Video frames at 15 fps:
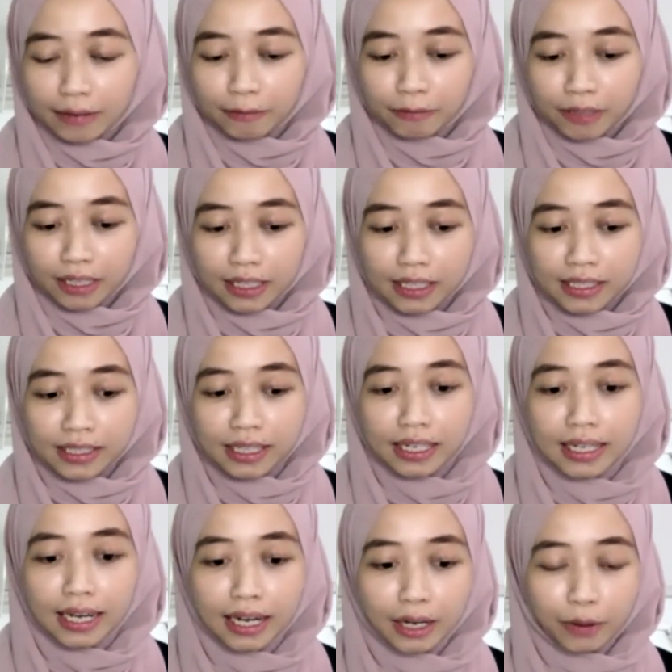
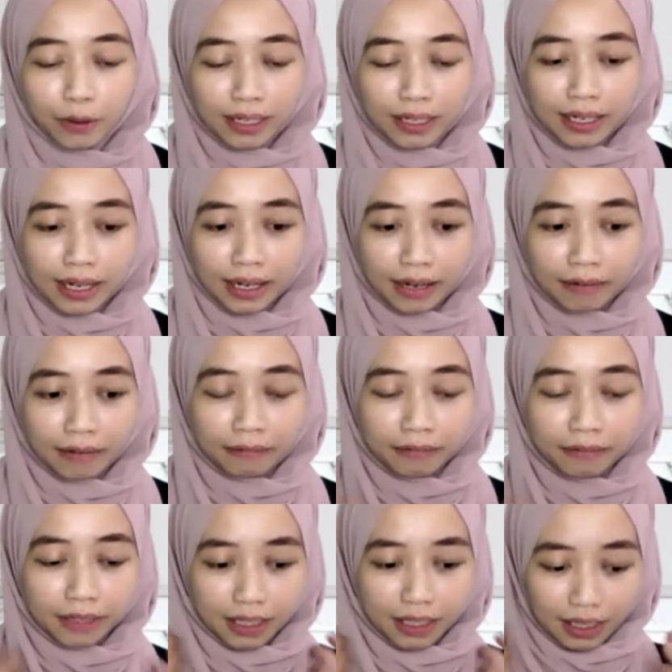initially I only have
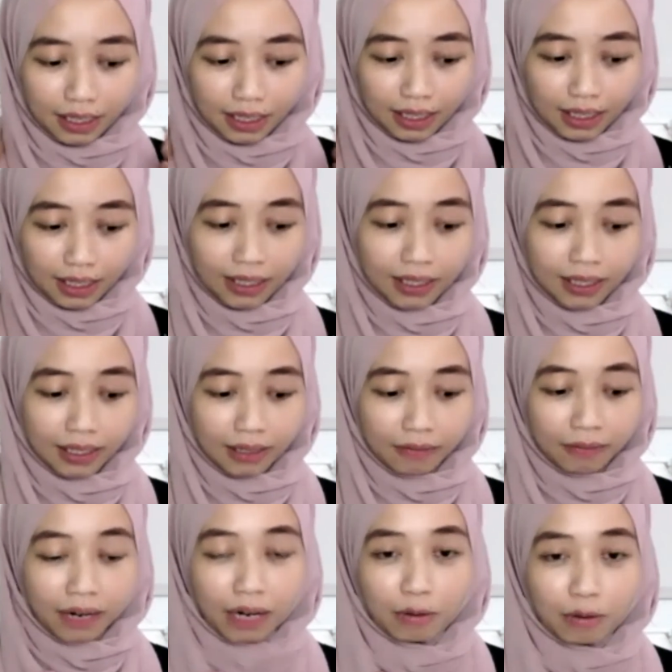the
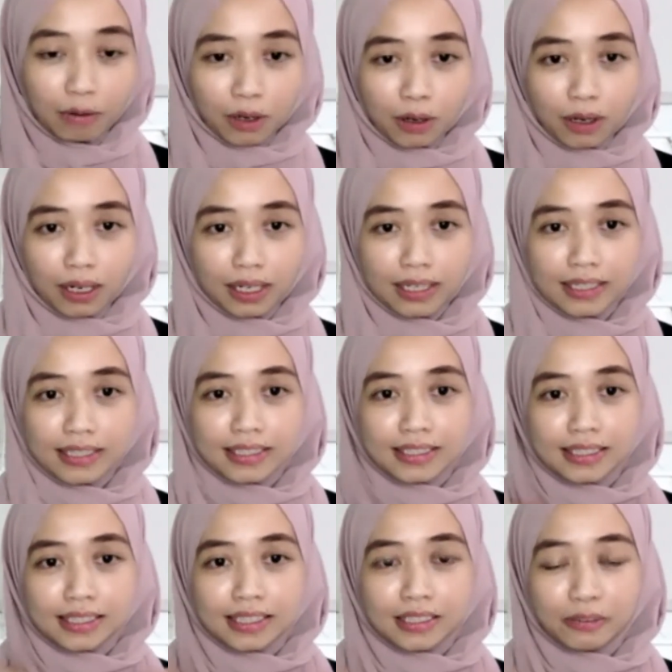flower collar,
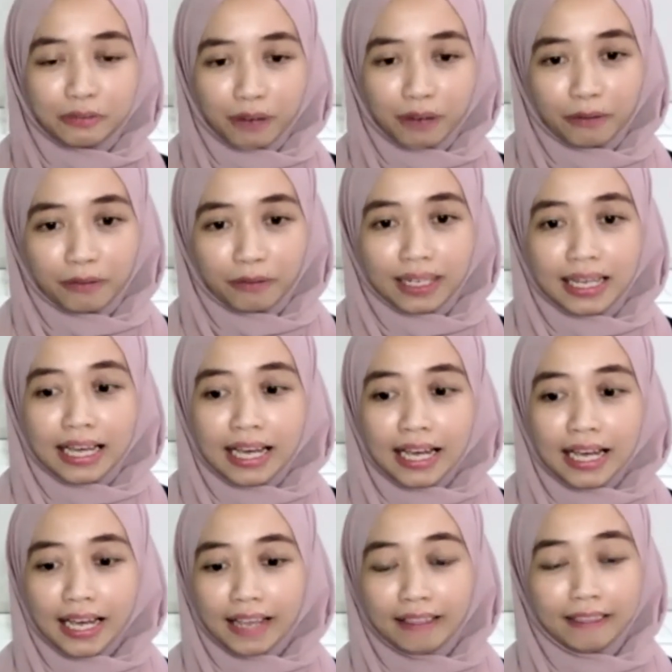just the fabric,
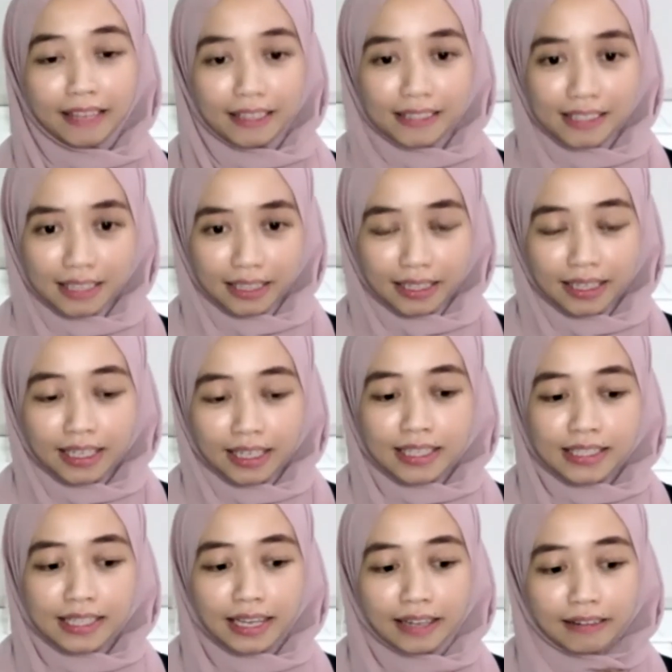and that's it.
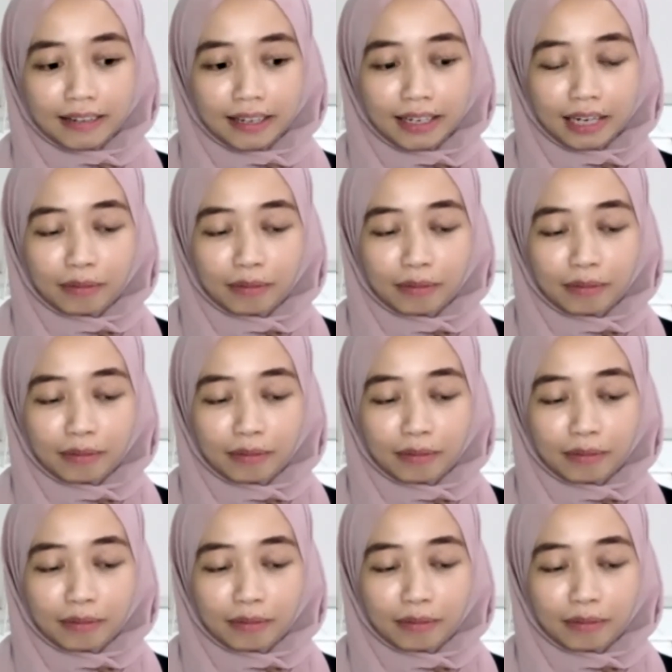And then I'm